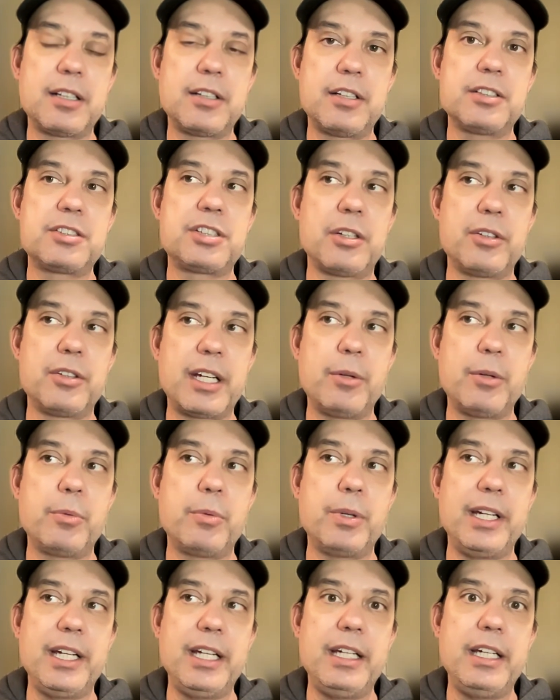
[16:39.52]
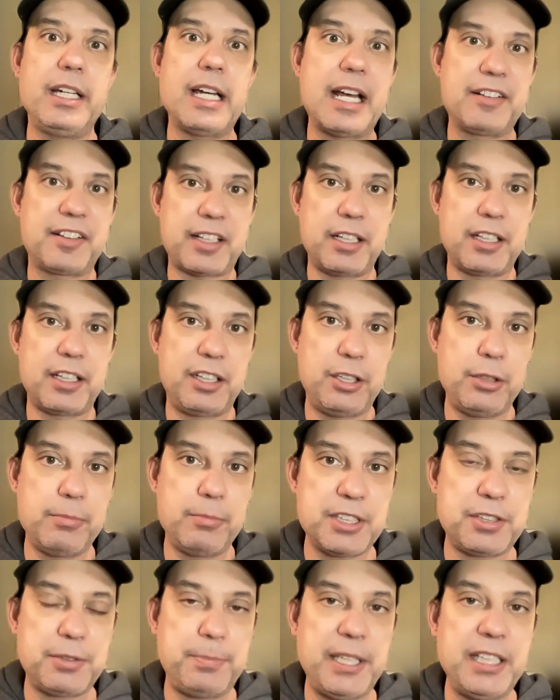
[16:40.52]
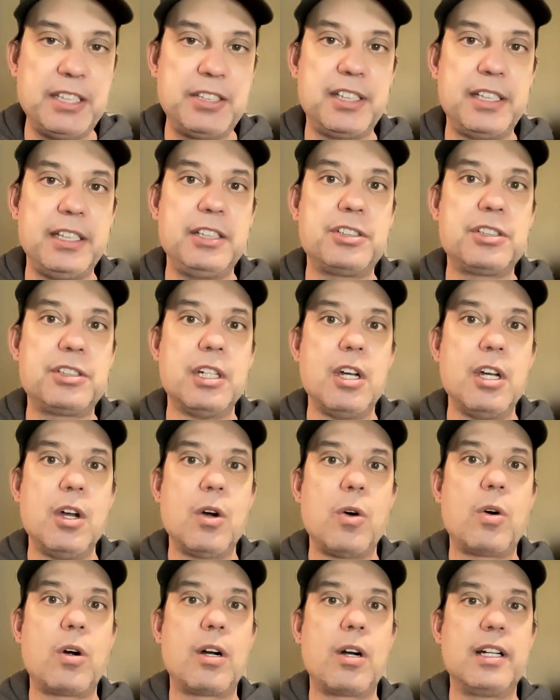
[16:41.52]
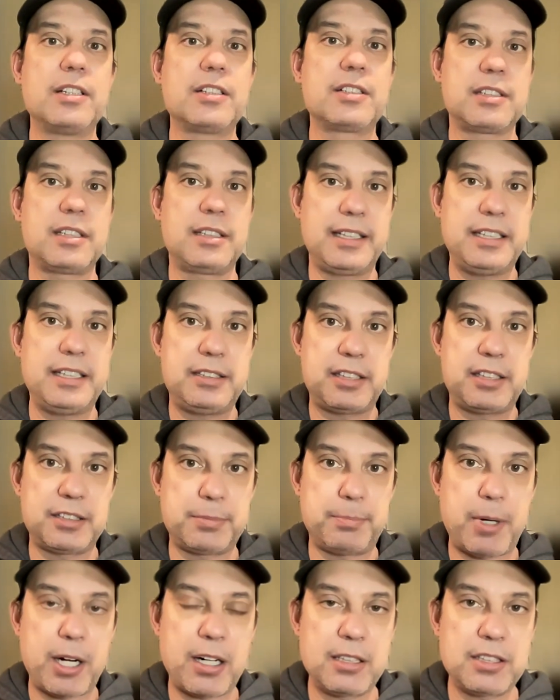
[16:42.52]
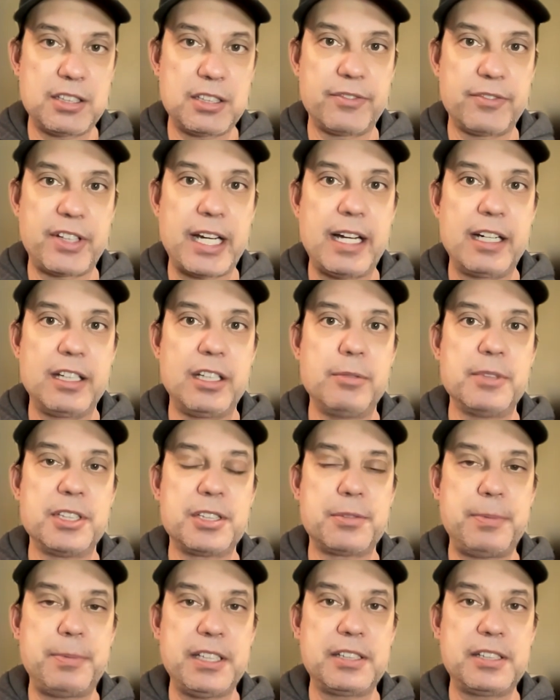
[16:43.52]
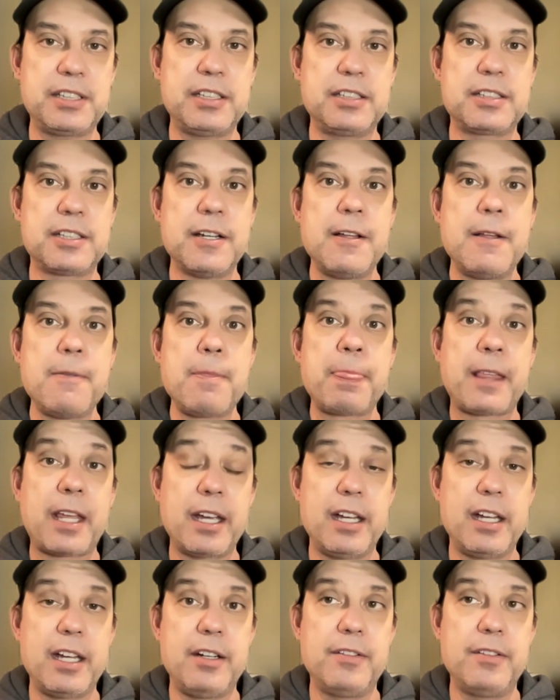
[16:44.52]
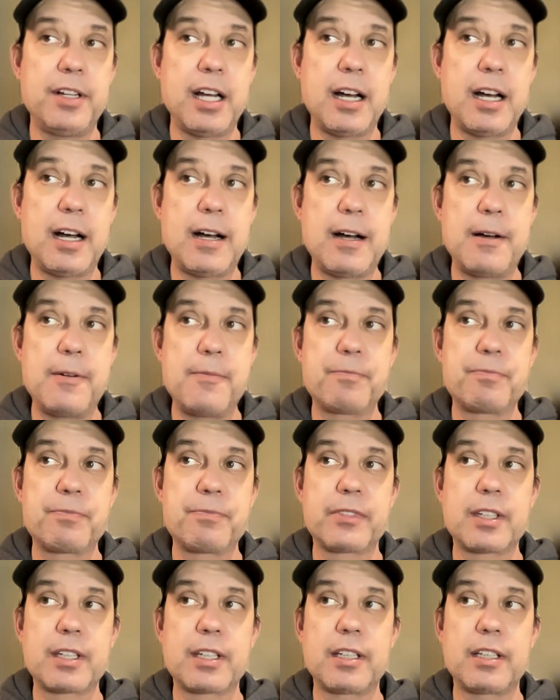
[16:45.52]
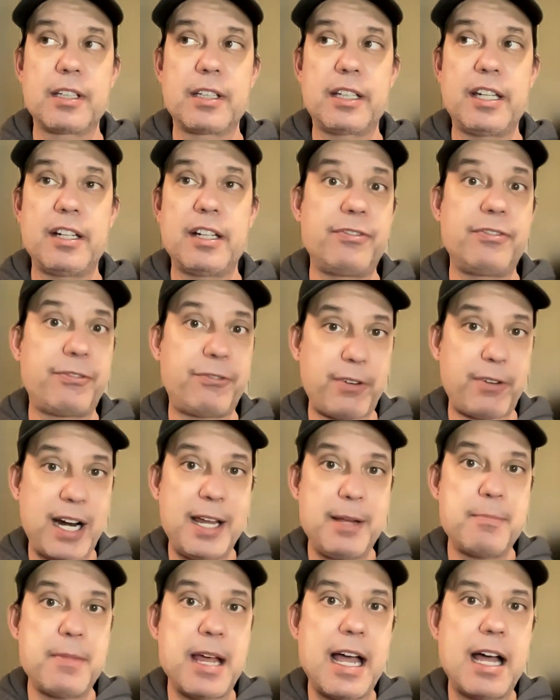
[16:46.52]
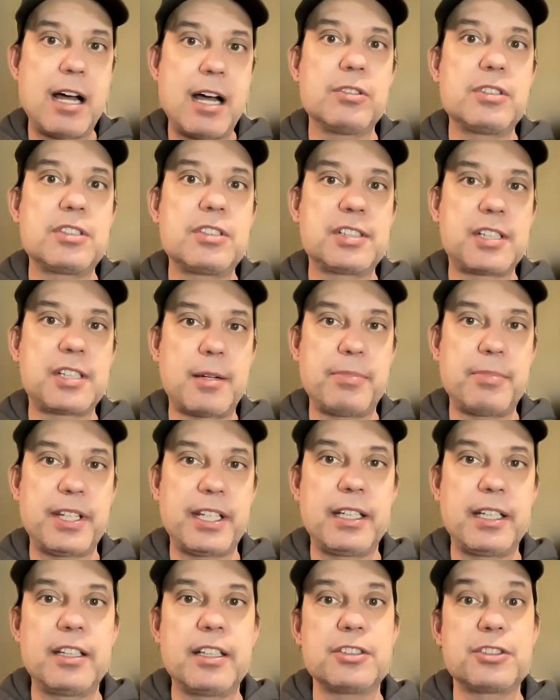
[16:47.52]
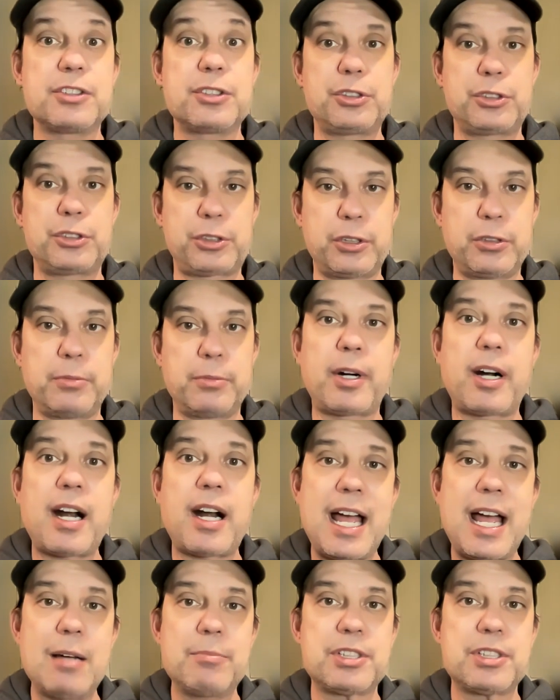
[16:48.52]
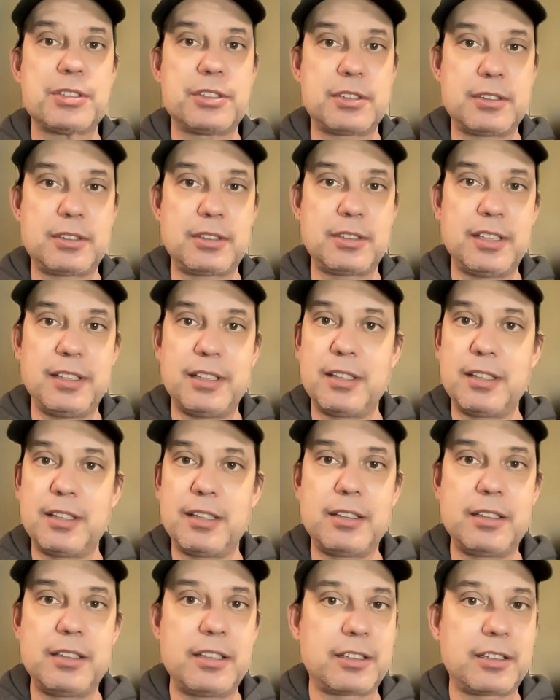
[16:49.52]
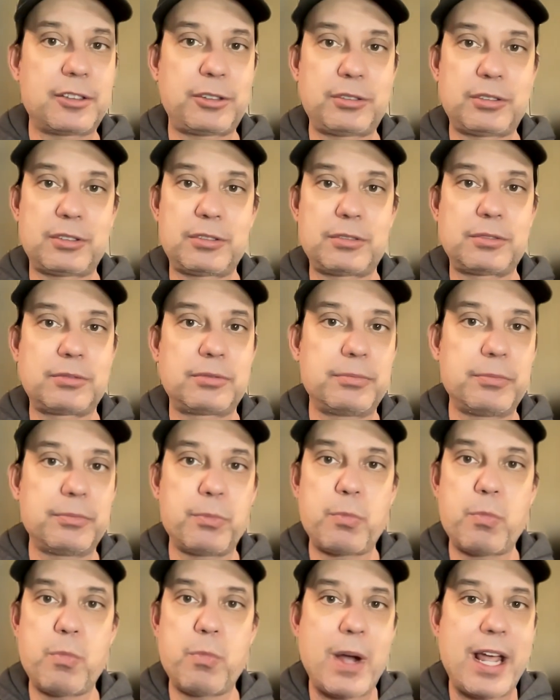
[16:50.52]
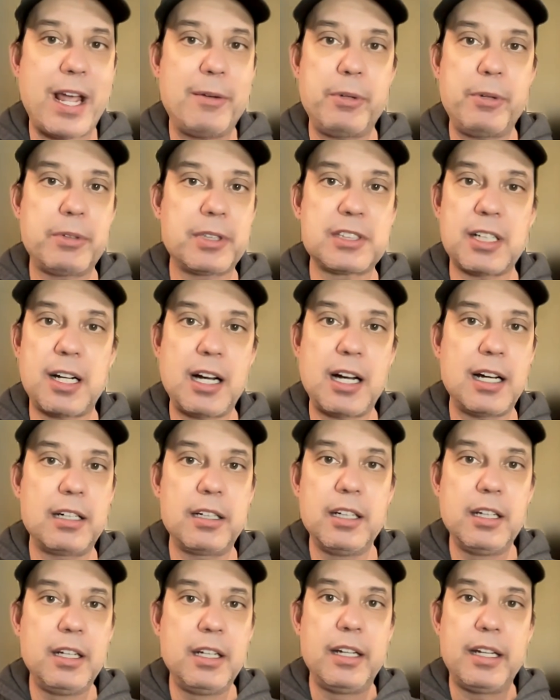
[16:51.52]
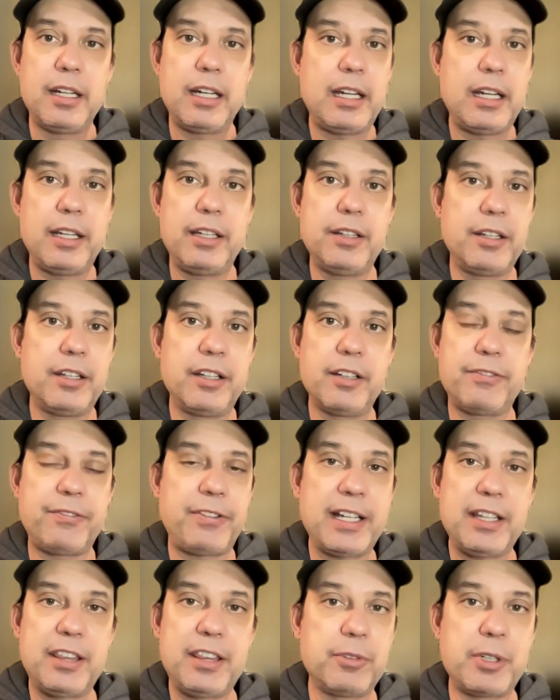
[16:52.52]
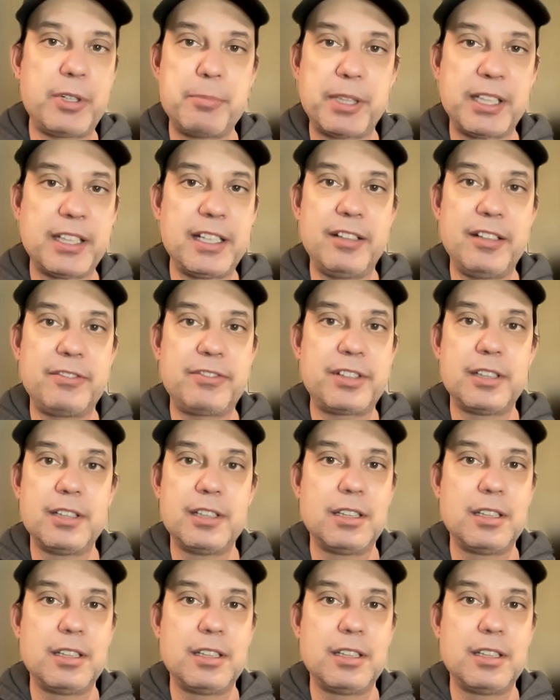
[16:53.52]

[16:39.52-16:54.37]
so that we as a human species, or as least as parts of that human species, can frame out something that's true. Perhaps the way we were taught and the faith that we believed,